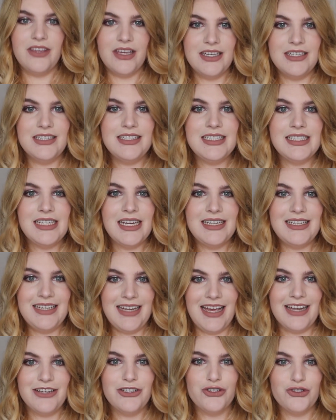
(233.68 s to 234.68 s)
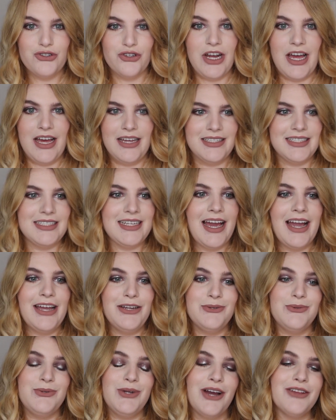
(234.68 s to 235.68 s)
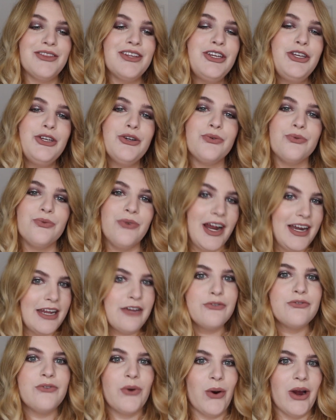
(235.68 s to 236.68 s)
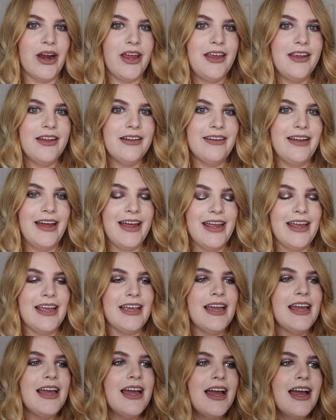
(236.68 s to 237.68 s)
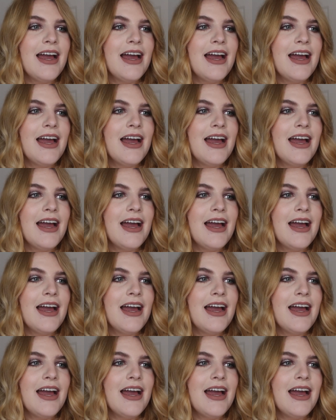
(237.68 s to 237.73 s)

this next dress, I do not think you're ready for it. Like,